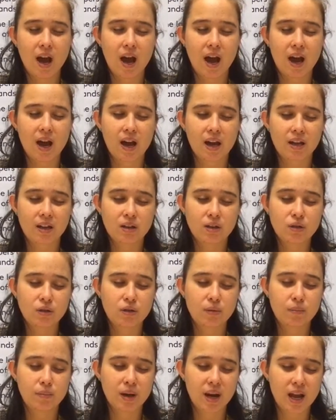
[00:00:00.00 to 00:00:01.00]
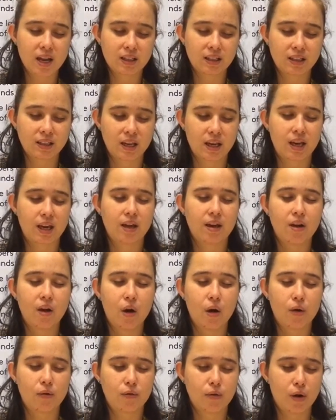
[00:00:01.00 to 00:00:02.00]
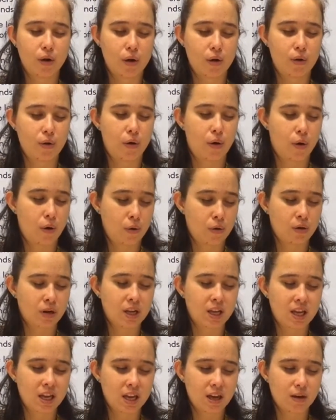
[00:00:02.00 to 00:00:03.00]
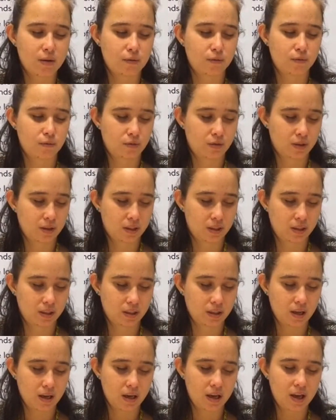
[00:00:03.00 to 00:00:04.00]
and the blessing of her own gifts.